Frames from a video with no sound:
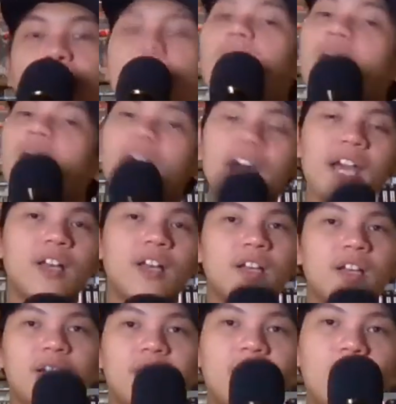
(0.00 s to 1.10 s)
But hey,
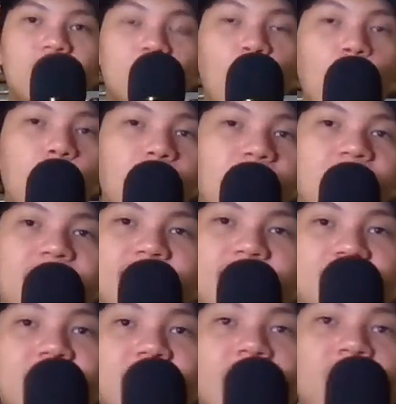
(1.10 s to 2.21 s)
Mobley
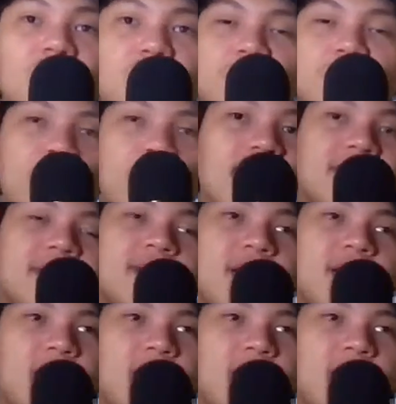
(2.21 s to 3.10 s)
is there to space.